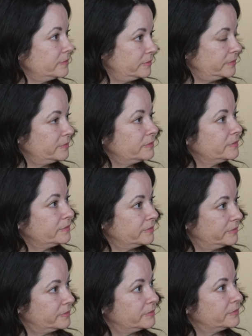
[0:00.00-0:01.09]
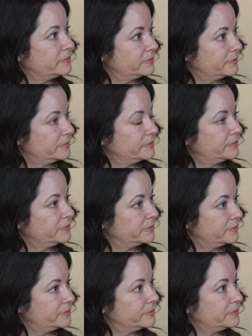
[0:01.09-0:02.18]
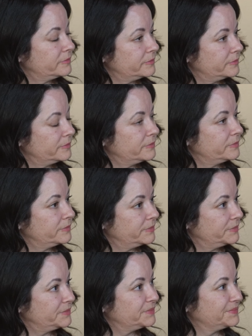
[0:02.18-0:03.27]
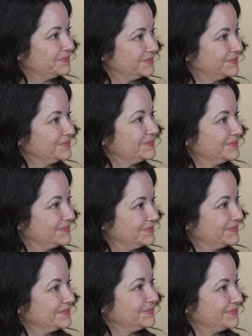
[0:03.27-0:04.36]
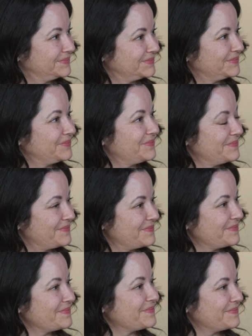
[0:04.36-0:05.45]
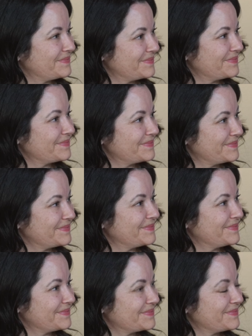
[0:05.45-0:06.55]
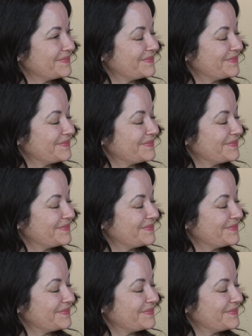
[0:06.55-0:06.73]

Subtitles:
(silent)